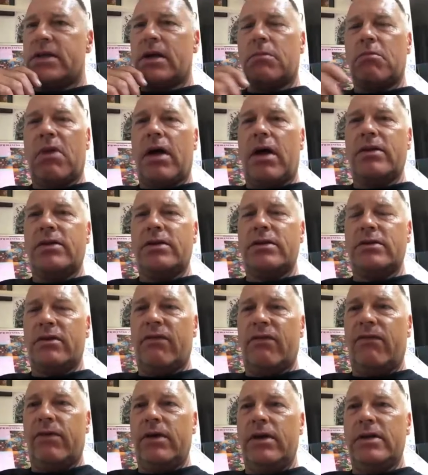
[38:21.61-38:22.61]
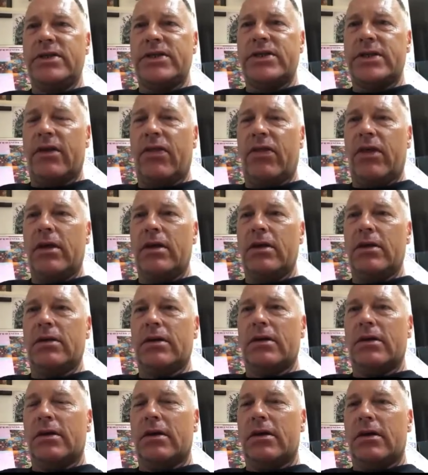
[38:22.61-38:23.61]
Martin the Fields, I think.
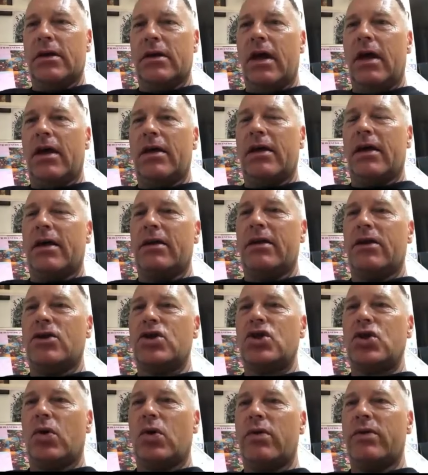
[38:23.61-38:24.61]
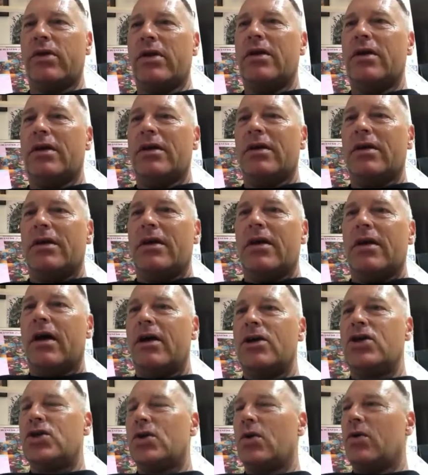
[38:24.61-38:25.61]
Yeah, and I showed I showed
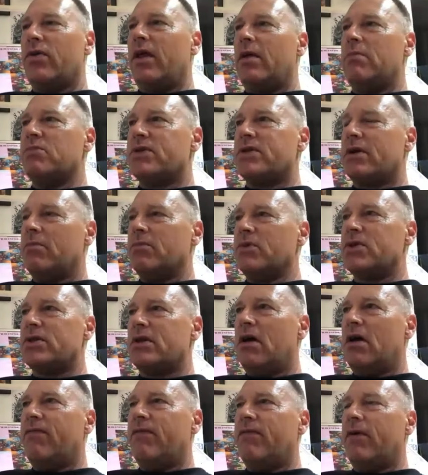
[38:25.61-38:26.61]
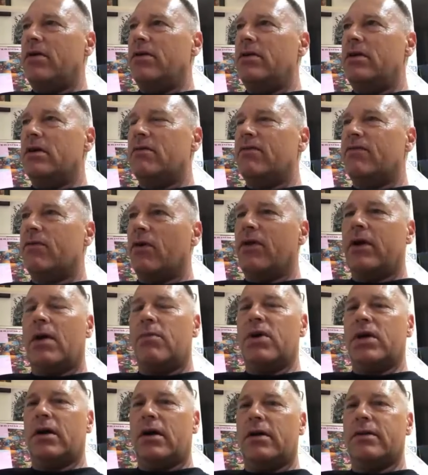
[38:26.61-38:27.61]
them some stuff I did for the
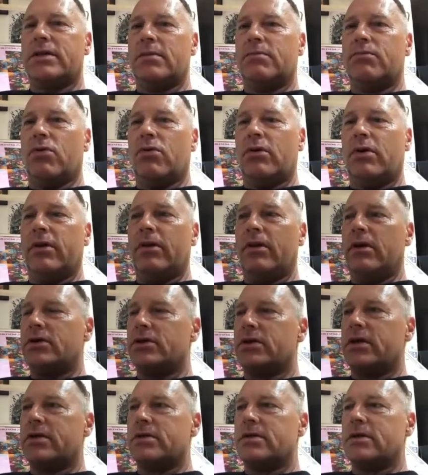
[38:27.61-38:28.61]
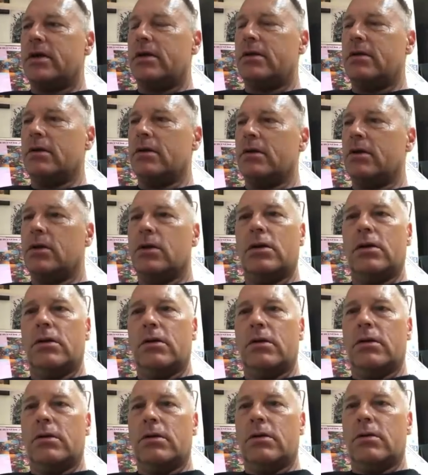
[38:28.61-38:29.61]
Kamikaze book, and they just said,
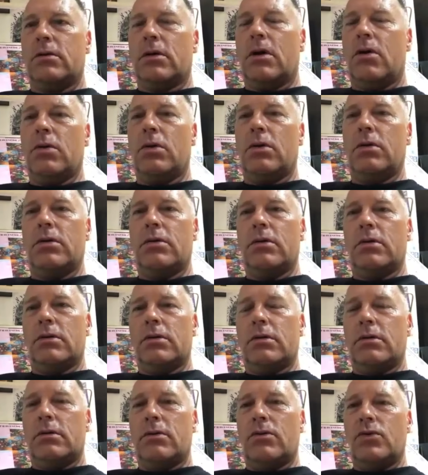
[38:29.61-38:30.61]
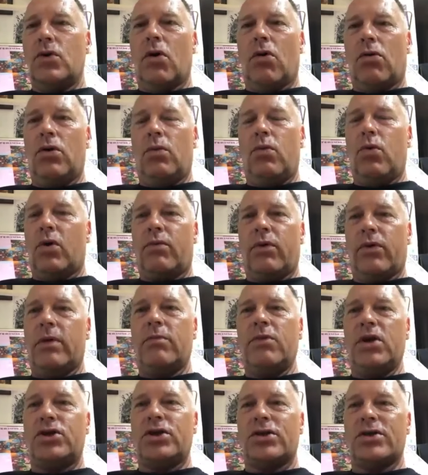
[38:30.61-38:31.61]
"Oh, you only work
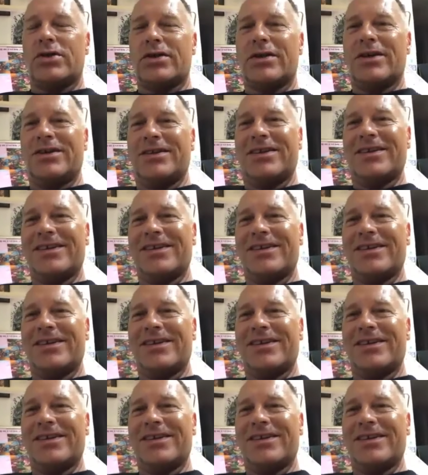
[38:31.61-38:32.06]
with images."